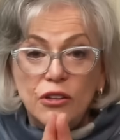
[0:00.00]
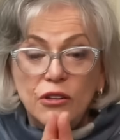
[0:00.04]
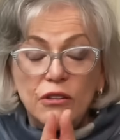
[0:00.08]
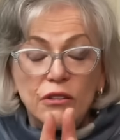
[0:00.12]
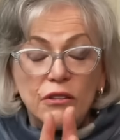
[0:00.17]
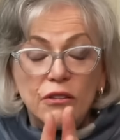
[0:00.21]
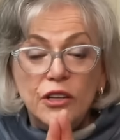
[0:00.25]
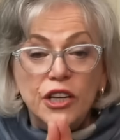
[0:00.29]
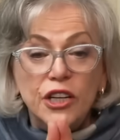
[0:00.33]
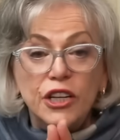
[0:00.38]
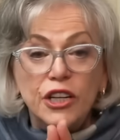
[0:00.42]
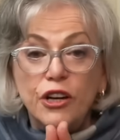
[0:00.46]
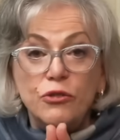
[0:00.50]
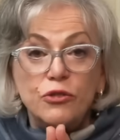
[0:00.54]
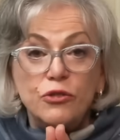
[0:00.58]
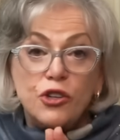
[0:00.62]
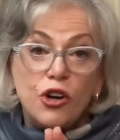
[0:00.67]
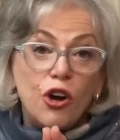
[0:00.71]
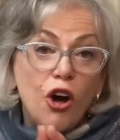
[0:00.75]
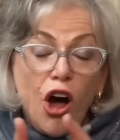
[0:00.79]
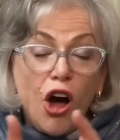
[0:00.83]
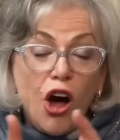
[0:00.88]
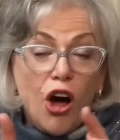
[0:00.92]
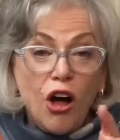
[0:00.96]

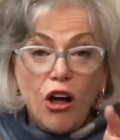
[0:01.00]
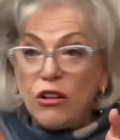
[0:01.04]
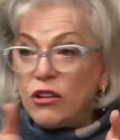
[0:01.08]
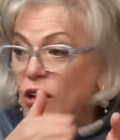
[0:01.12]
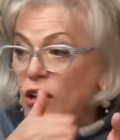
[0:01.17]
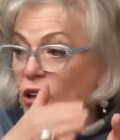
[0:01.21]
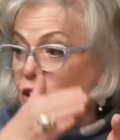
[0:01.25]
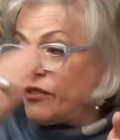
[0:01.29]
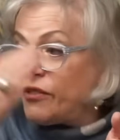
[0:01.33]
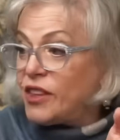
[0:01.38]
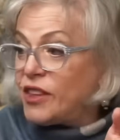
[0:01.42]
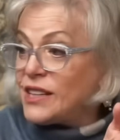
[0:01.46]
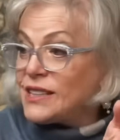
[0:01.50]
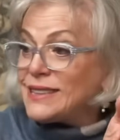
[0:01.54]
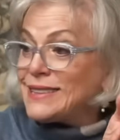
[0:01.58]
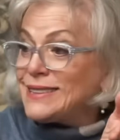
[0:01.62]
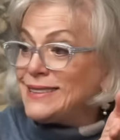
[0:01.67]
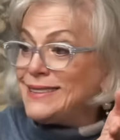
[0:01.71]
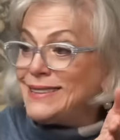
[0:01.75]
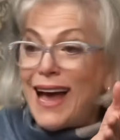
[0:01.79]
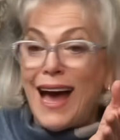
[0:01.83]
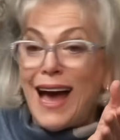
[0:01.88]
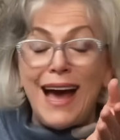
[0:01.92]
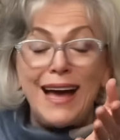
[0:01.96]
to all of this
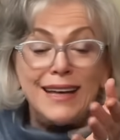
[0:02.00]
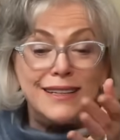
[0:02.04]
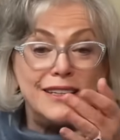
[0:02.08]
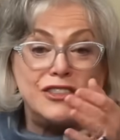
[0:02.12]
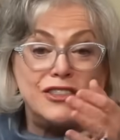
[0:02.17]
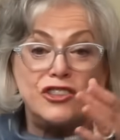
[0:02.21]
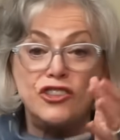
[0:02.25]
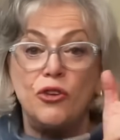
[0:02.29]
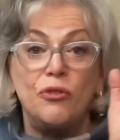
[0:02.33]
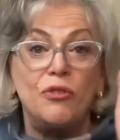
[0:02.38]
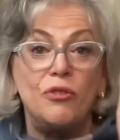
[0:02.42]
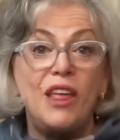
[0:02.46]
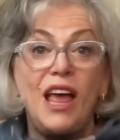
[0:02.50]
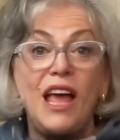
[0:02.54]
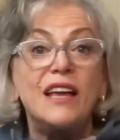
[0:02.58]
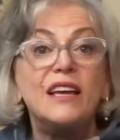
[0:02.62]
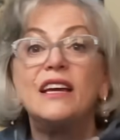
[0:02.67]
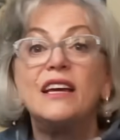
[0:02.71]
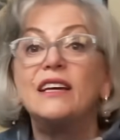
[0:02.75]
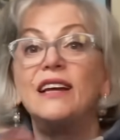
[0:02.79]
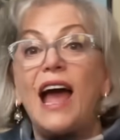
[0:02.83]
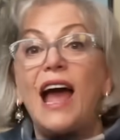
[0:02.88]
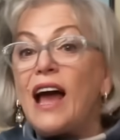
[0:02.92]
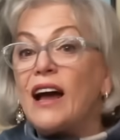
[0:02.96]
data, so they
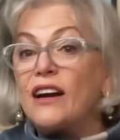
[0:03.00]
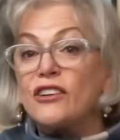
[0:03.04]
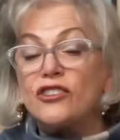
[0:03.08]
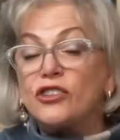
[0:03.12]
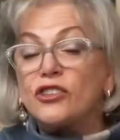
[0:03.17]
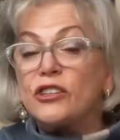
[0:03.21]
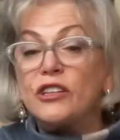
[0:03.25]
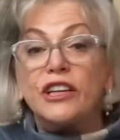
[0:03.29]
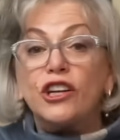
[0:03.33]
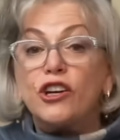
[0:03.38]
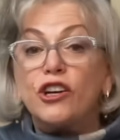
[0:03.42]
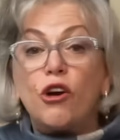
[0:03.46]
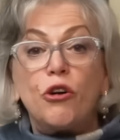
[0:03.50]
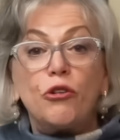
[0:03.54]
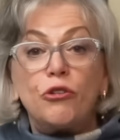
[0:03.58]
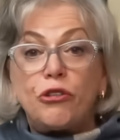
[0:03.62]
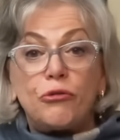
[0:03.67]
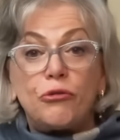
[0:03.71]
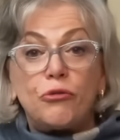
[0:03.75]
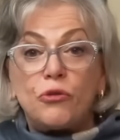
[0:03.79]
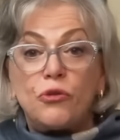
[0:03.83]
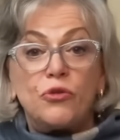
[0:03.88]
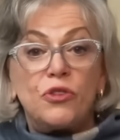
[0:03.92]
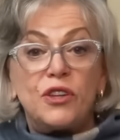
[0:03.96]
can actually go
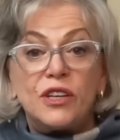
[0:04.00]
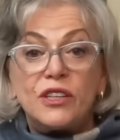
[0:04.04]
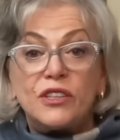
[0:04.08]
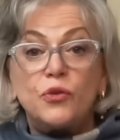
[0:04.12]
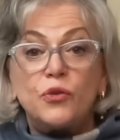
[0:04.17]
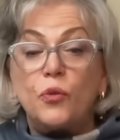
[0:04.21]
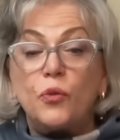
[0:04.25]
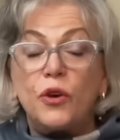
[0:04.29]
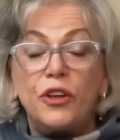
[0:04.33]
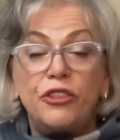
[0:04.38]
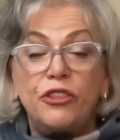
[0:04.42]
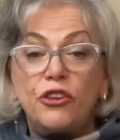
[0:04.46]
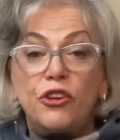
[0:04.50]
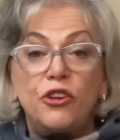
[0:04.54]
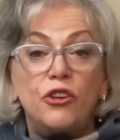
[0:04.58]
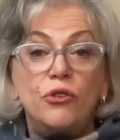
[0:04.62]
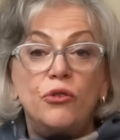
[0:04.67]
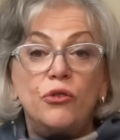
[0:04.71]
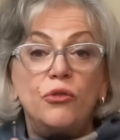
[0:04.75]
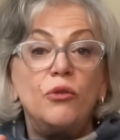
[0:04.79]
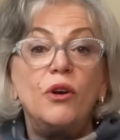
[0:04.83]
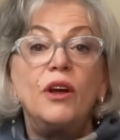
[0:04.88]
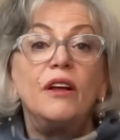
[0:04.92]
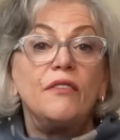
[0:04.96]
through this with
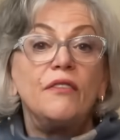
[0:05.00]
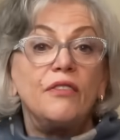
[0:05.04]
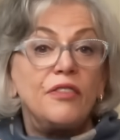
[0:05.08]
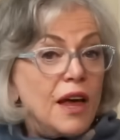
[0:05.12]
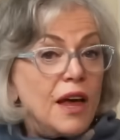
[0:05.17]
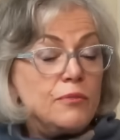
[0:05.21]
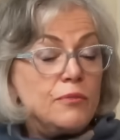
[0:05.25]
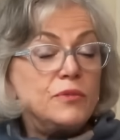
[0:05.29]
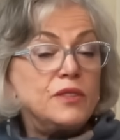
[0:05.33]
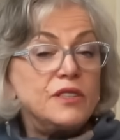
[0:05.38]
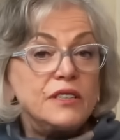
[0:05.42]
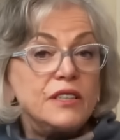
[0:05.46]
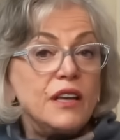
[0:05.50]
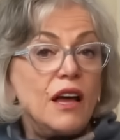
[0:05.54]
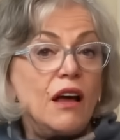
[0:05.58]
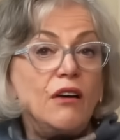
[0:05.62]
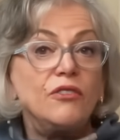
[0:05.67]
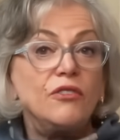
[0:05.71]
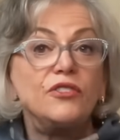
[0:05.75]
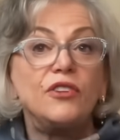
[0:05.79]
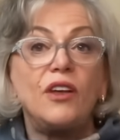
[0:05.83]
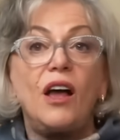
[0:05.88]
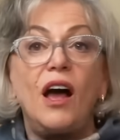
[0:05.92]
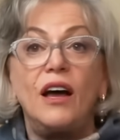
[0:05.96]
you
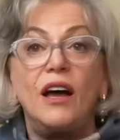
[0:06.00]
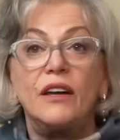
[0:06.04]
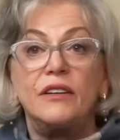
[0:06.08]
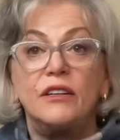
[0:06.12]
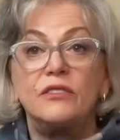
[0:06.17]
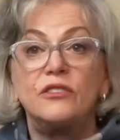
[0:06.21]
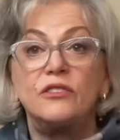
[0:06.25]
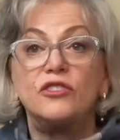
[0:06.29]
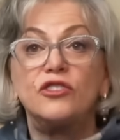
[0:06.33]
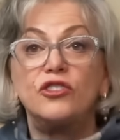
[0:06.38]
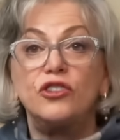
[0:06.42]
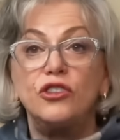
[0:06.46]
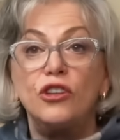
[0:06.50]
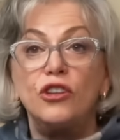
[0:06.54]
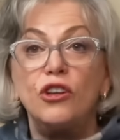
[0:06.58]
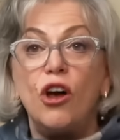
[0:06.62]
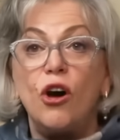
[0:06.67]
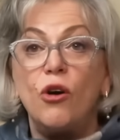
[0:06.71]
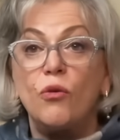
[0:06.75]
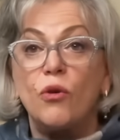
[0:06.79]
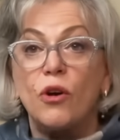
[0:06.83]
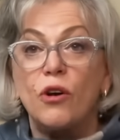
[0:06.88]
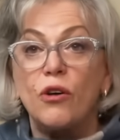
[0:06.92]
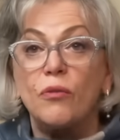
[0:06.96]
themselves on a
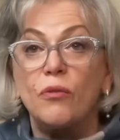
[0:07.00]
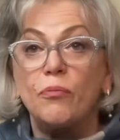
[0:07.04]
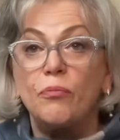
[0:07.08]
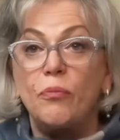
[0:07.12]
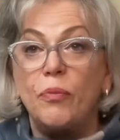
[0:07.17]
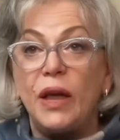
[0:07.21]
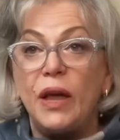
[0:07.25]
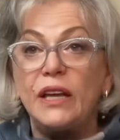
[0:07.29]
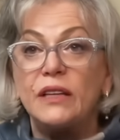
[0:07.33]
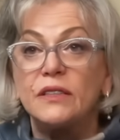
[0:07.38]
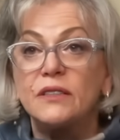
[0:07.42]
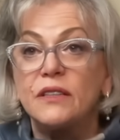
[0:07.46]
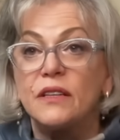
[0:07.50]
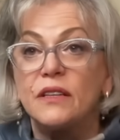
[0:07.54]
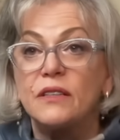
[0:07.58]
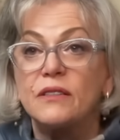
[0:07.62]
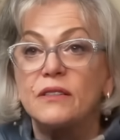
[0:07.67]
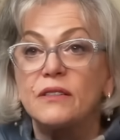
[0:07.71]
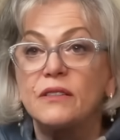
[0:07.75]
slower basis.